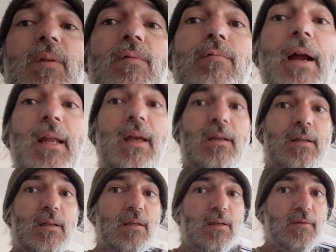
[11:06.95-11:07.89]
radiant
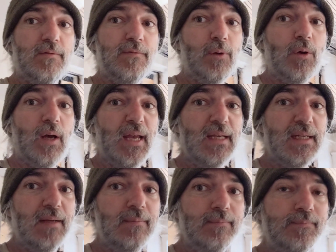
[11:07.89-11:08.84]
floor
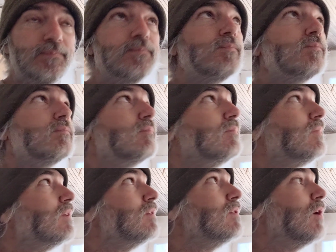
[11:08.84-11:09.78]
heating.
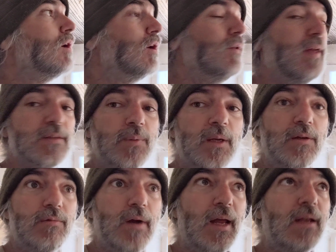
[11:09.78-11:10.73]
So that's where
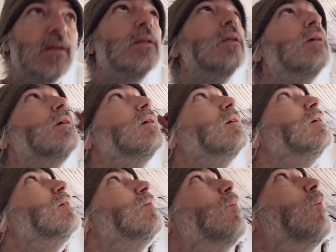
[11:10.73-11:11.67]
you run
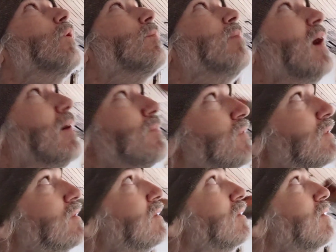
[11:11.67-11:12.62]
water
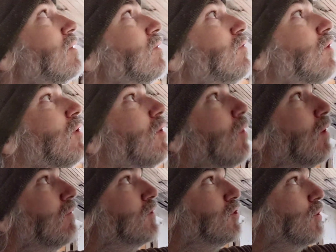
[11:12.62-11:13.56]
pipes through
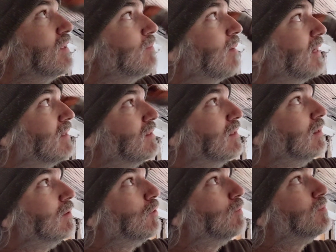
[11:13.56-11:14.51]
all of the joist bays
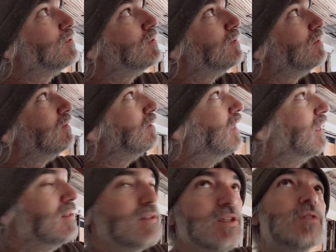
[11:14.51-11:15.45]
in loops.
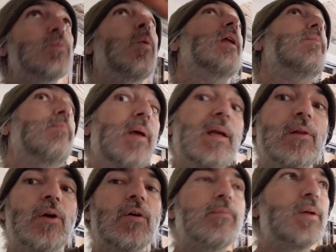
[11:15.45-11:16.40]
Like it's just one big
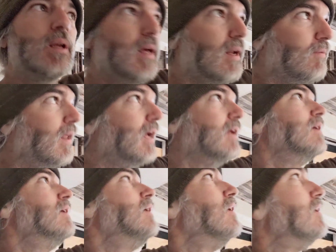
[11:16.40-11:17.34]
loop, but it kind of like
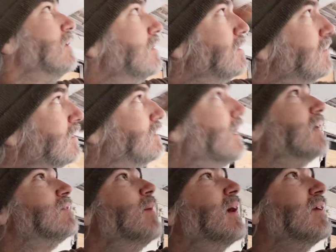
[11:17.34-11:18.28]

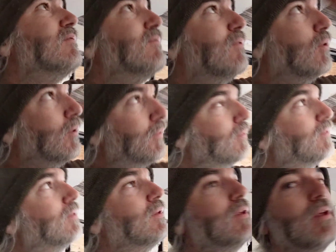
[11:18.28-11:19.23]
zigzags back and forth